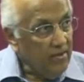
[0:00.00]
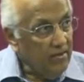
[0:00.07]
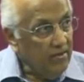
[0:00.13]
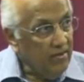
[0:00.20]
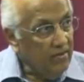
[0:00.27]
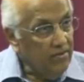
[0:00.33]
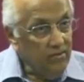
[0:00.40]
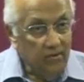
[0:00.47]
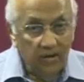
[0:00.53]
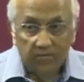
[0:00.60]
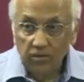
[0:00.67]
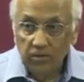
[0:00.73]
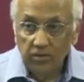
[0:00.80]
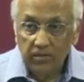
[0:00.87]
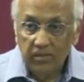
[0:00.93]
You have
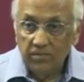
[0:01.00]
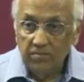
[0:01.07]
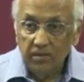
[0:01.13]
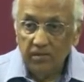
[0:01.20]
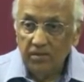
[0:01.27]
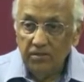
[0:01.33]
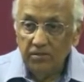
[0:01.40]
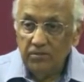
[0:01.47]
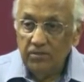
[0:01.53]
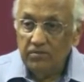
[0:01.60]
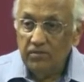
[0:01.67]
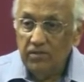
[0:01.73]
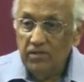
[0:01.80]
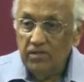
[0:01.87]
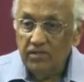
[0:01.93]
all these multitudes of
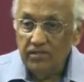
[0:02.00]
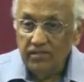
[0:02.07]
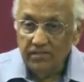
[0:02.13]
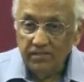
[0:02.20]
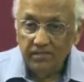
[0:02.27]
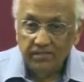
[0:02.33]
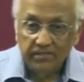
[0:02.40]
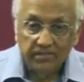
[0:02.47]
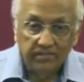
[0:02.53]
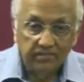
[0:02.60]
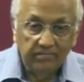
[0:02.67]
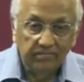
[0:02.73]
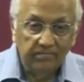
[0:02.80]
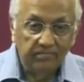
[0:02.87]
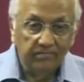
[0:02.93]
religions.
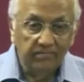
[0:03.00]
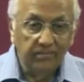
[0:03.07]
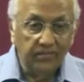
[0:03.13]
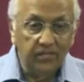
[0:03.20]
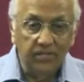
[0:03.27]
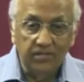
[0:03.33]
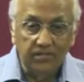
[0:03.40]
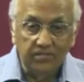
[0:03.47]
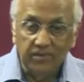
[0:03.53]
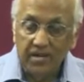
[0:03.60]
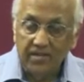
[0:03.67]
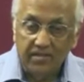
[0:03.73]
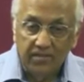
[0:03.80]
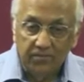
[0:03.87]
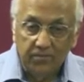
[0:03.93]
It's not
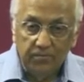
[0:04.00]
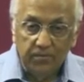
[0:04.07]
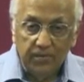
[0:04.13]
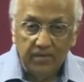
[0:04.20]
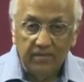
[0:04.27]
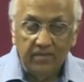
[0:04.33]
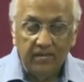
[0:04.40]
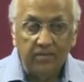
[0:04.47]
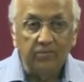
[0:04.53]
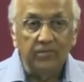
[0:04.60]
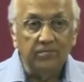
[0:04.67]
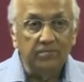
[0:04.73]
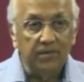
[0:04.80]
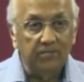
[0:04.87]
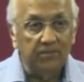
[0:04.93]
surprising if you put
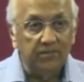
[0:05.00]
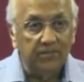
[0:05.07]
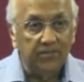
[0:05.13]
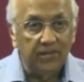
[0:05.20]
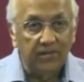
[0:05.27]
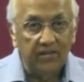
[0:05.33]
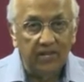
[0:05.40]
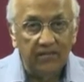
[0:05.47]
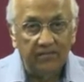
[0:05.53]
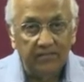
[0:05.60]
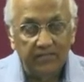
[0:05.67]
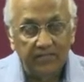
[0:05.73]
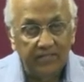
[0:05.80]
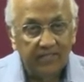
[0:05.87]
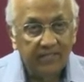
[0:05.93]
1,000 people to draw an
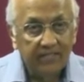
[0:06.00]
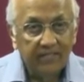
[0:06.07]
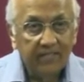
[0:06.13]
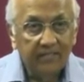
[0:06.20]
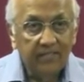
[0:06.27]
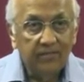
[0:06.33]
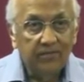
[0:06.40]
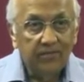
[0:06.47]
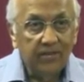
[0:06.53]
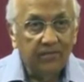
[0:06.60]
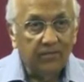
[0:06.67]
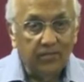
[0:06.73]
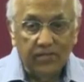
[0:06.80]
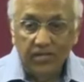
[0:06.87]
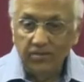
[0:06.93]
elephant who've
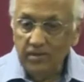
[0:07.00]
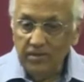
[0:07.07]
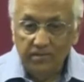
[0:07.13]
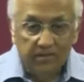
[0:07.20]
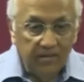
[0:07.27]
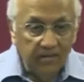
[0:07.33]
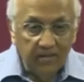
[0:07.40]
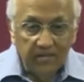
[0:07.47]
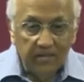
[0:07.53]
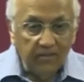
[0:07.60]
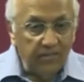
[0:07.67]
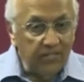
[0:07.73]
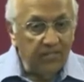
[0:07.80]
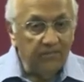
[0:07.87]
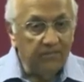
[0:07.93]
never seen one, you'll get
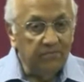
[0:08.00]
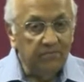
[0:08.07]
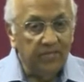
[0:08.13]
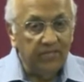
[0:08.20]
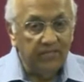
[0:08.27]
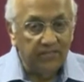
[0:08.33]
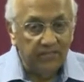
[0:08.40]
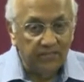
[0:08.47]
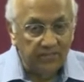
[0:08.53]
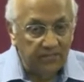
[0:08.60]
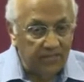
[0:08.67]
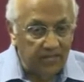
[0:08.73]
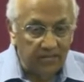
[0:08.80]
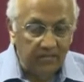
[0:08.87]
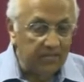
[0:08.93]
1,000 different pictures, so you
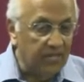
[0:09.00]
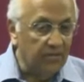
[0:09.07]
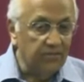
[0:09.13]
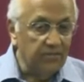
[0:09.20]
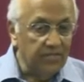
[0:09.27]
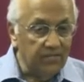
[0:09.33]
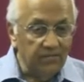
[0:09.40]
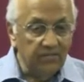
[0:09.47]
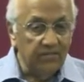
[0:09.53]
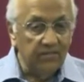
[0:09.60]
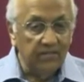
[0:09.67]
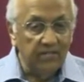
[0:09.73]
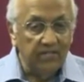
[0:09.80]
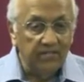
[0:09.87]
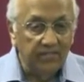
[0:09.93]
can have 1,000 different
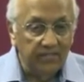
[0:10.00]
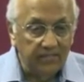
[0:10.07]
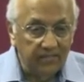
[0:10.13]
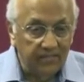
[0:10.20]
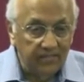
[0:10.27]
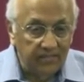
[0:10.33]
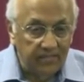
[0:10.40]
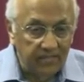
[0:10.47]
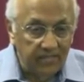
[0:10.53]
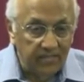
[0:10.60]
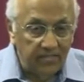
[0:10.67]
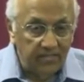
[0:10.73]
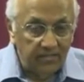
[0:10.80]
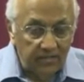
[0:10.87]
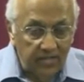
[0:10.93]
religions. This
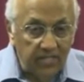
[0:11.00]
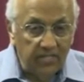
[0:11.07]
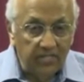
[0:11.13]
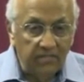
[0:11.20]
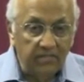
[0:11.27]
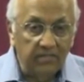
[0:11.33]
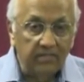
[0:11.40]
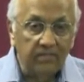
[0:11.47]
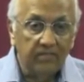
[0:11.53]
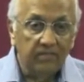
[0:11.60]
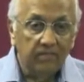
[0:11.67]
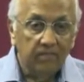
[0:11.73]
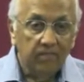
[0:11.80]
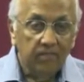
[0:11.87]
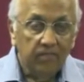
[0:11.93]
is the reason
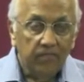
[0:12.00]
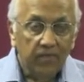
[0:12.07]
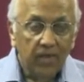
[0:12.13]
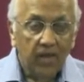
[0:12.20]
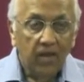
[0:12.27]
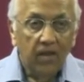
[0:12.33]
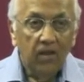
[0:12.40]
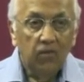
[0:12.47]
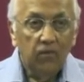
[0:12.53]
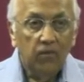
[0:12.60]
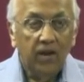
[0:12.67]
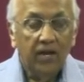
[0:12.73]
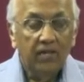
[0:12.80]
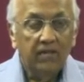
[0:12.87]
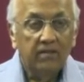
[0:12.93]

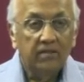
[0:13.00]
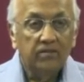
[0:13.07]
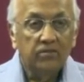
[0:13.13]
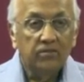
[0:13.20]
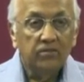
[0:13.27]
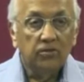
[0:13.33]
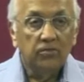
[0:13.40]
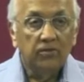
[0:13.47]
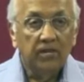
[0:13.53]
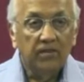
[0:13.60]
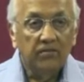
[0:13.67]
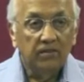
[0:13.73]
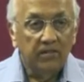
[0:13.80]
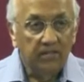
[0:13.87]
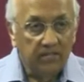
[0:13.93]
why there are so many
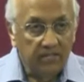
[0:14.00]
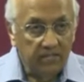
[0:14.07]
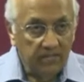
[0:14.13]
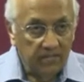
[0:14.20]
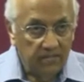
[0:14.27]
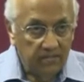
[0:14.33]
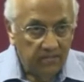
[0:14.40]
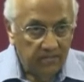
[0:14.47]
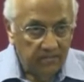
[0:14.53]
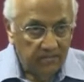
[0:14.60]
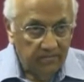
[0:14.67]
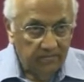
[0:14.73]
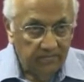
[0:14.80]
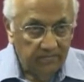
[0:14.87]
religions.